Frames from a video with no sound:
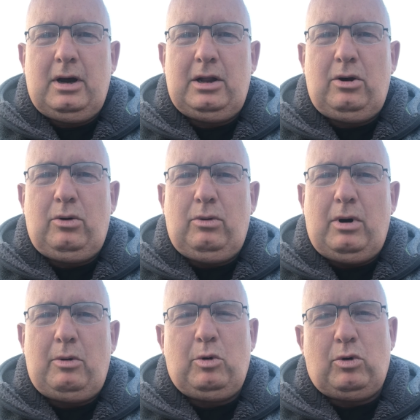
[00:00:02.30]
Hello,
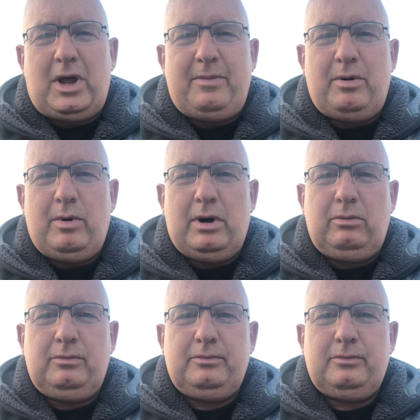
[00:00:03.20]
hope you're all keeping well.
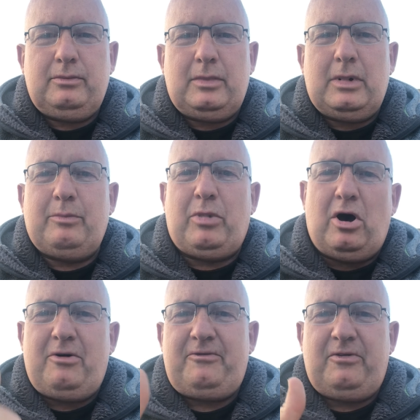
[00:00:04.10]

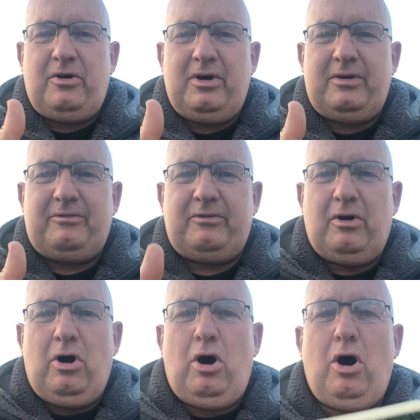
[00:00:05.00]
Part
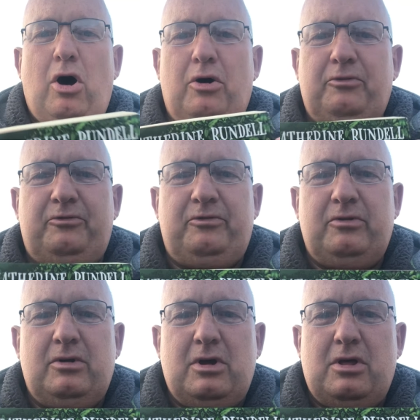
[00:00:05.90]
5 of
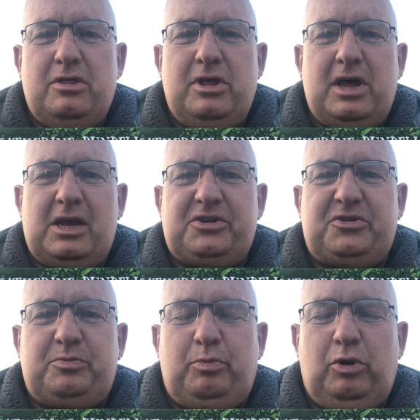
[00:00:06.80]
The
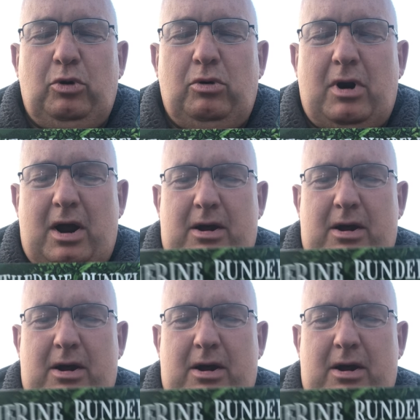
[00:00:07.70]
Explorer.